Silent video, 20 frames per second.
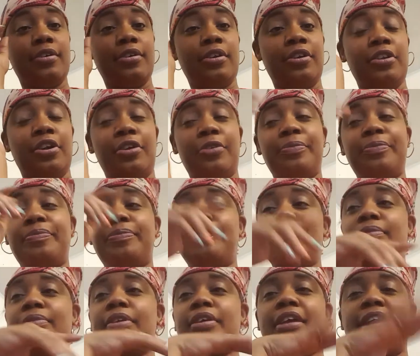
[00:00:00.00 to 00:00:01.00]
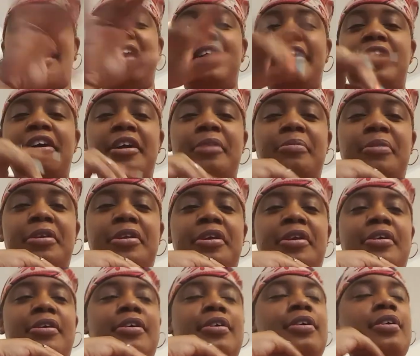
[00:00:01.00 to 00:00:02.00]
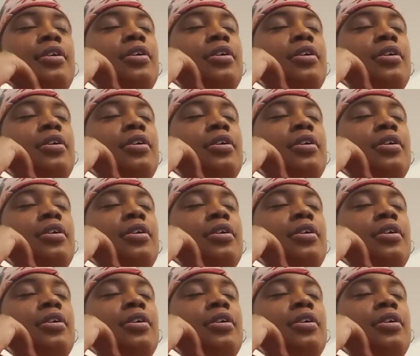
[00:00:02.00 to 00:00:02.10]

You know, he didn't come in there.